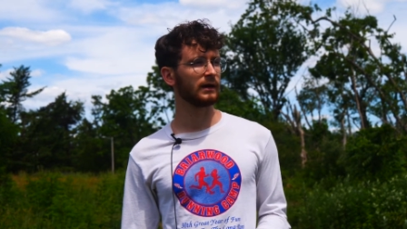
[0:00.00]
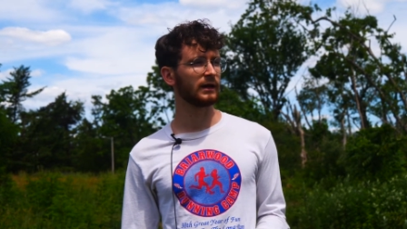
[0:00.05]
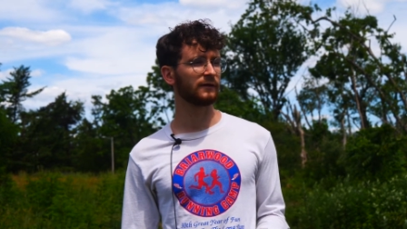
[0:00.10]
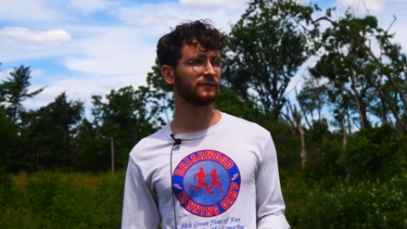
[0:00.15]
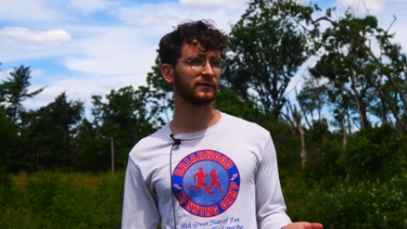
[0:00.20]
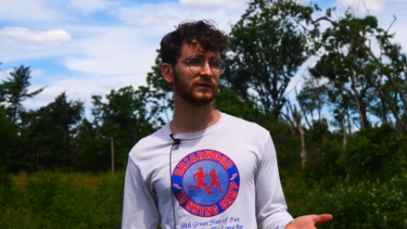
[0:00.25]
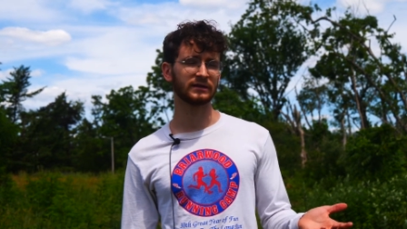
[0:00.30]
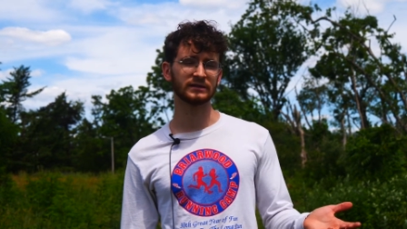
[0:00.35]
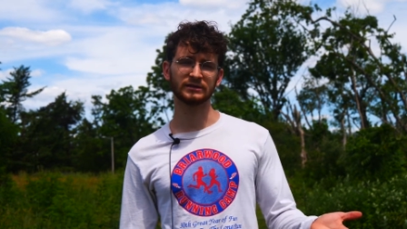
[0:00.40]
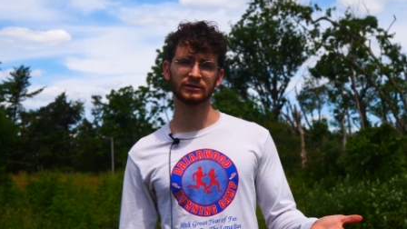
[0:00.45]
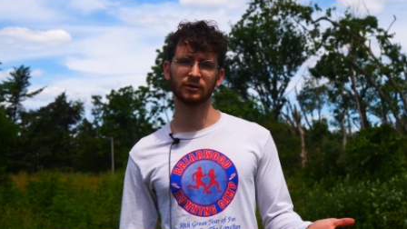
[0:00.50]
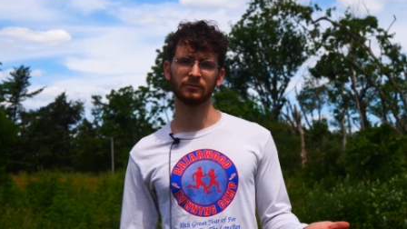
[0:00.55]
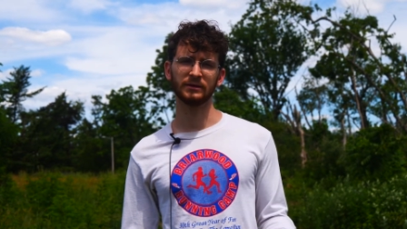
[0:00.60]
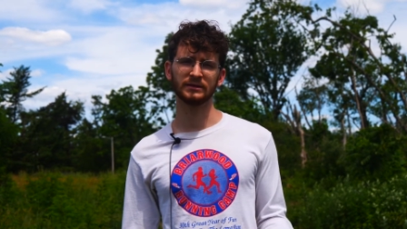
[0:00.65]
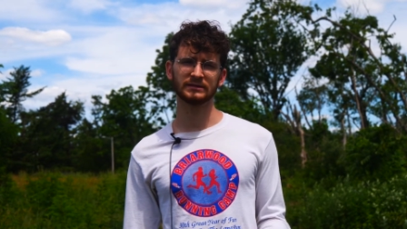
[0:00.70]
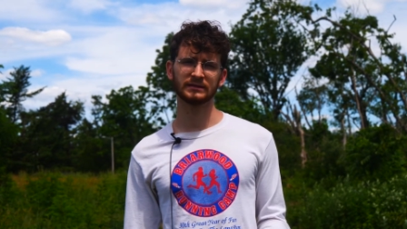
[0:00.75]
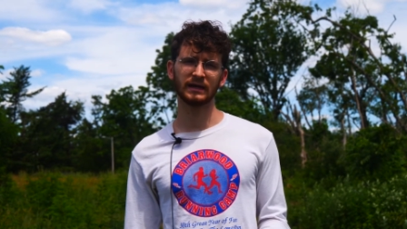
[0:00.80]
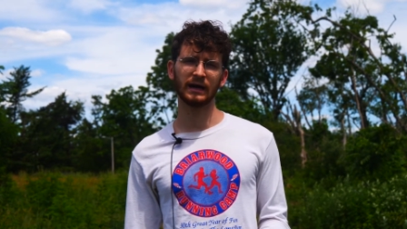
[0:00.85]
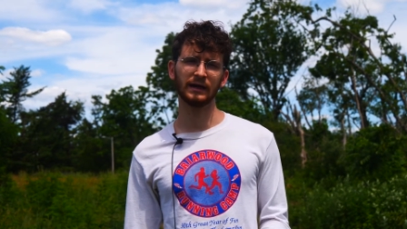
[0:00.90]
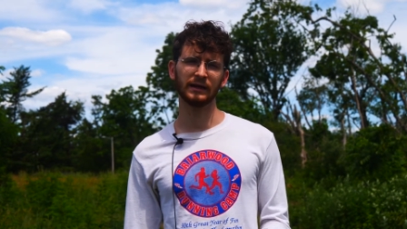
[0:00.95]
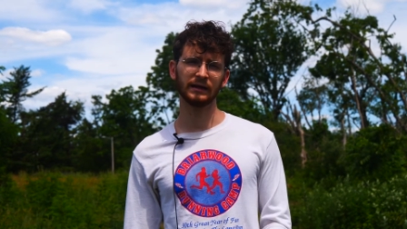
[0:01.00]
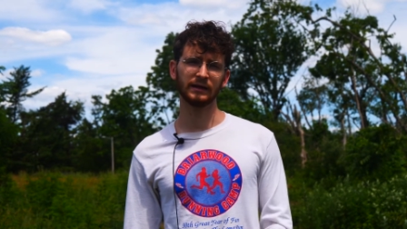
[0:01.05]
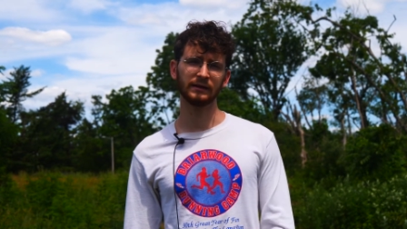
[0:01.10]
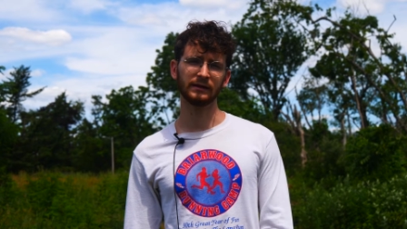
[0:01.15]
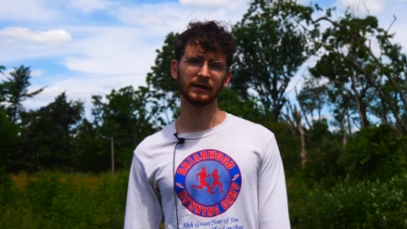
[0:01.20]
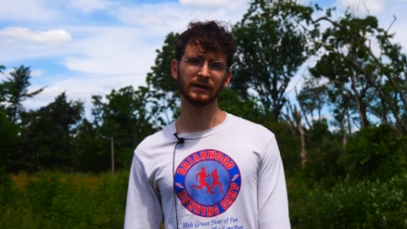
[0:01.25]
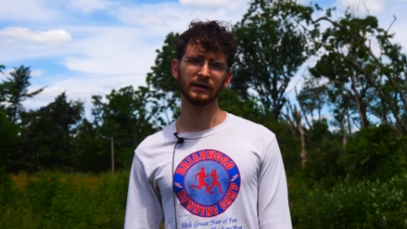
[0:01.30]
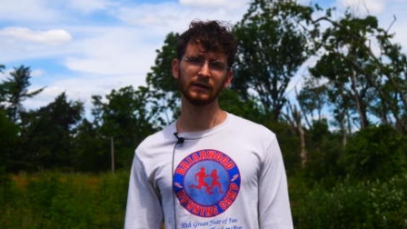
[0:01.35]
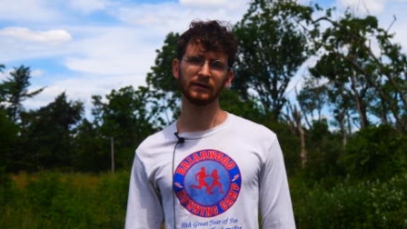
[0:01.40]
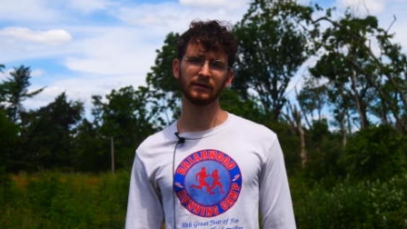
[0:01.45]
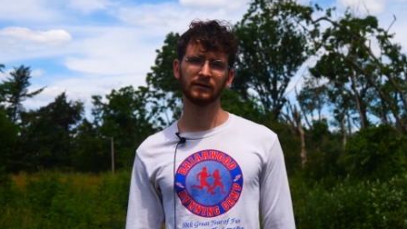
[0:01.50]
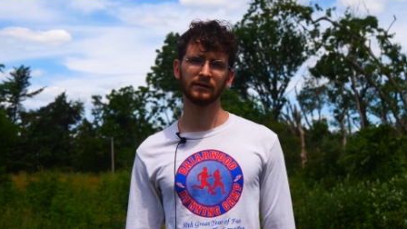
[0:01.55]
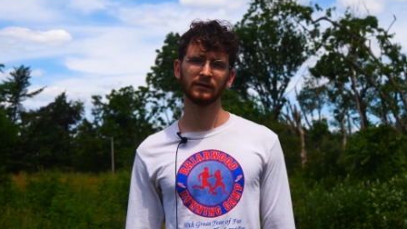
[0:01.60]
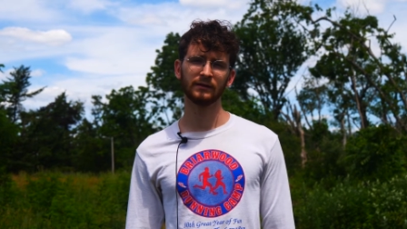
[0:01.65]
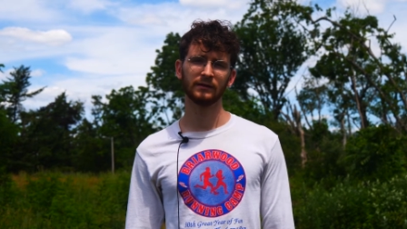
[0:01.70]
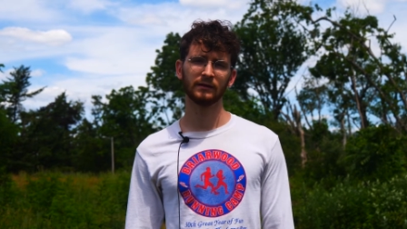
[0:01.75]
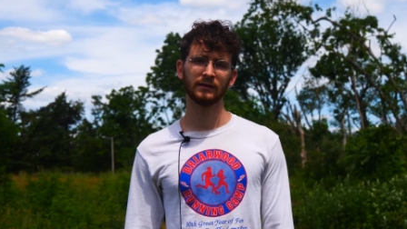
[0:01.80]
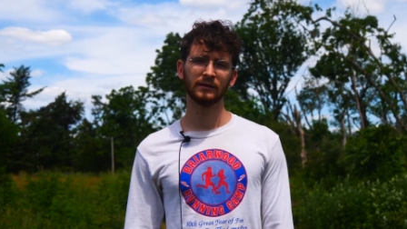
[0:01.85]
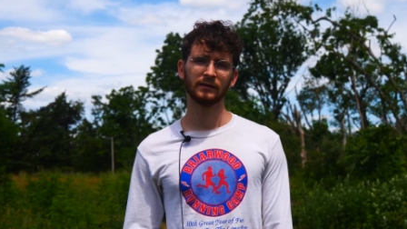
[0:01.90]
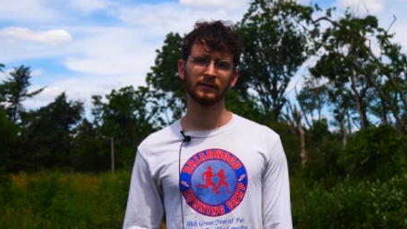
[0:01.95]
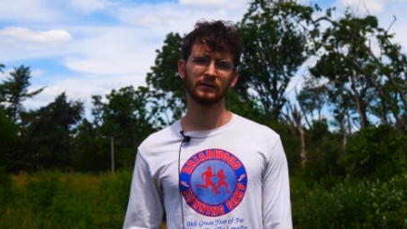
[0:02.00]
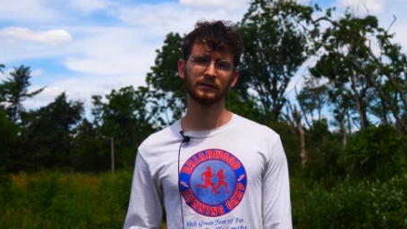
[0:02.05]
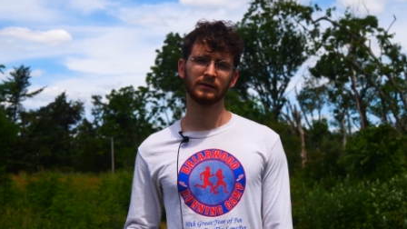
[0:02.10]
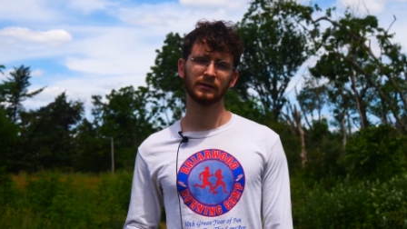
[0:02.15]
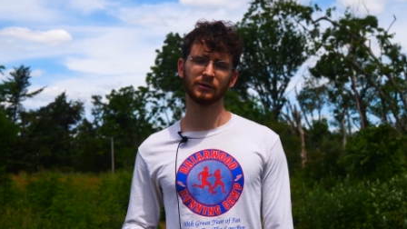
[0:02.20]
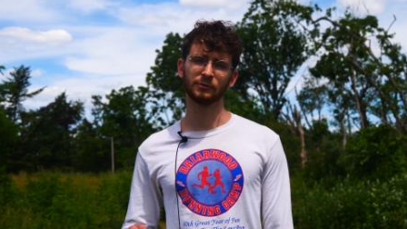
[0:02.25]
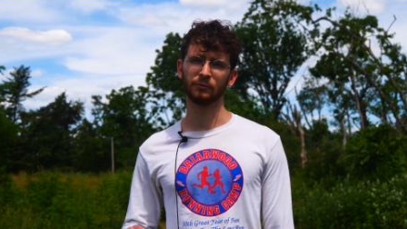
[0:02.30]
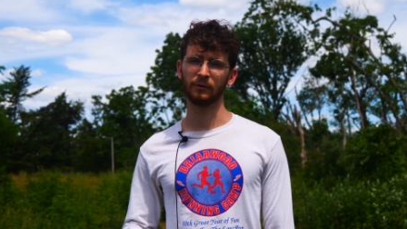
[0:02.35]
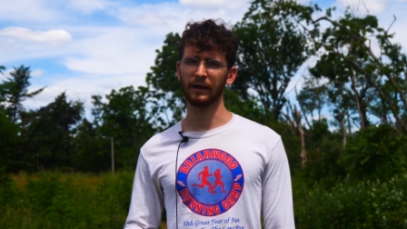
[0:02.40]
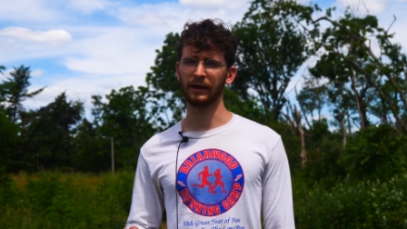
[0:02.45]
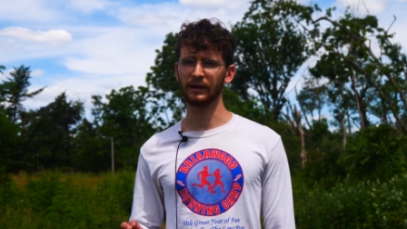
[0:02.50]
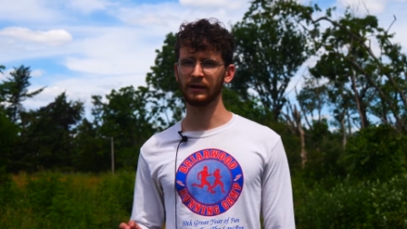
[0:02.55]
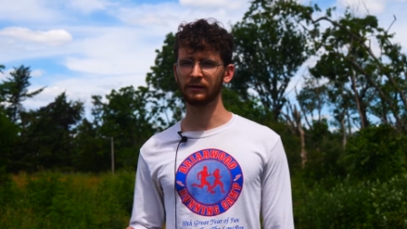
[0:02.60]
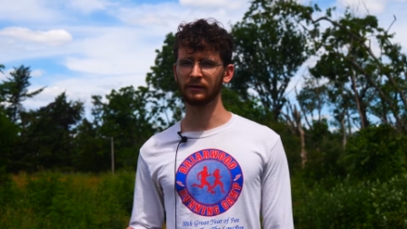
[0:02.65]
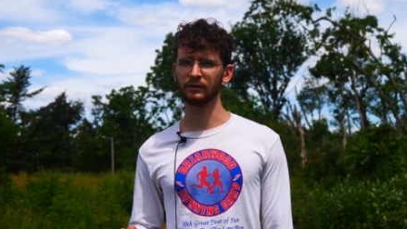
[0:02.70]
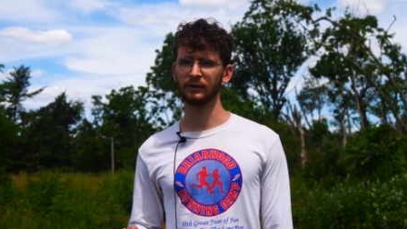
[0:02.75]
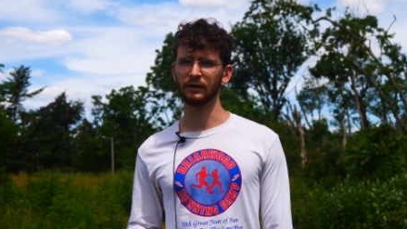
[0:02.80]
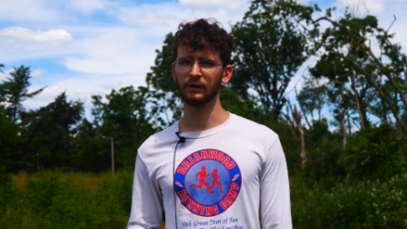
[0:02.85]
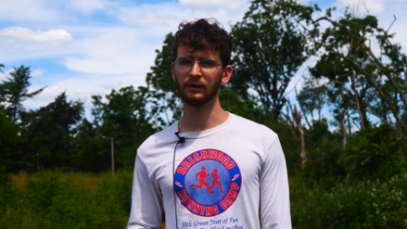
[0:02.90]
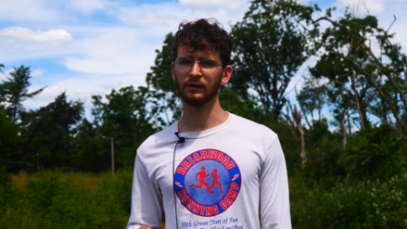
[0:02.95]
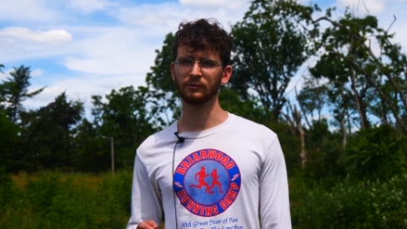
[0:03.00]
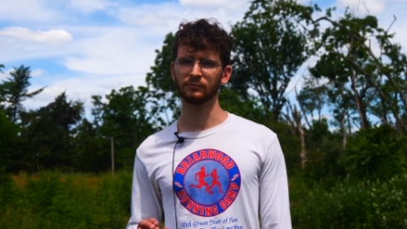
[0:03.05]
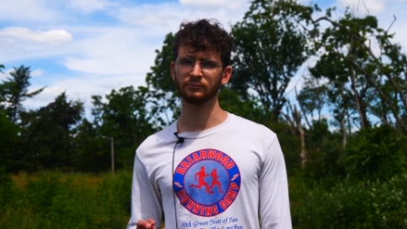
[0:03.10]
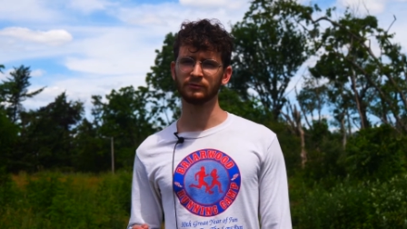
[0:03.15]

if a disturbance kind of did degrade the